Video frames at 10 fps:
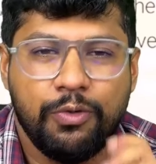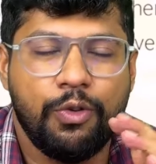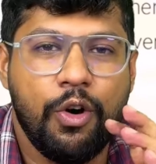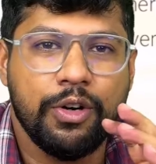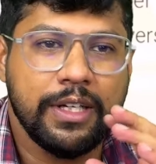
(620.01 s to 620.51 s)

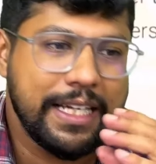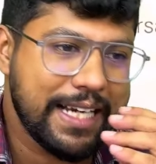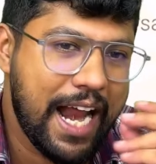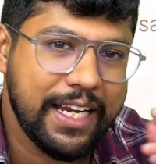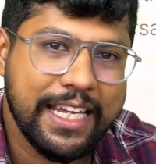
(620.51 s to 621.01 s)
for
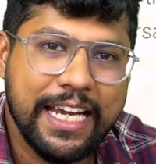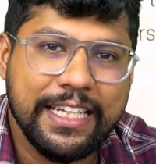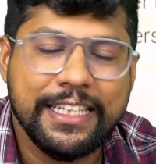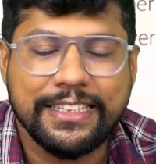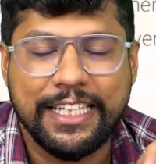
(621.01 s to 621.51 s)

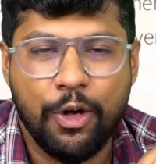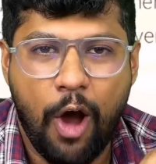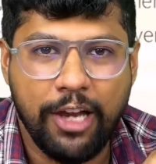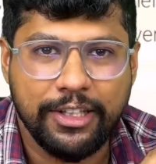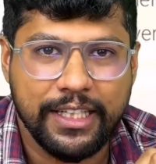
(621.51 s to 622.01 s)
eradicating this
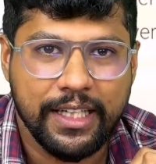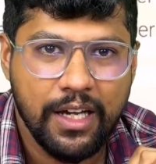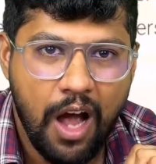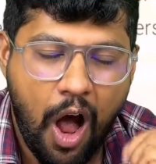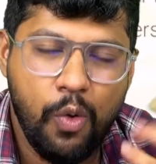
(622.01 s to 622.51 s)
inequality.
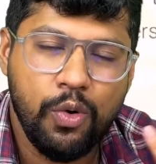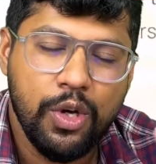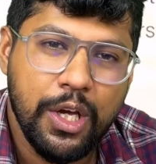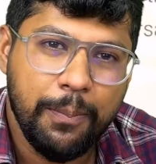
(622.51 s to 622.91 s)
How?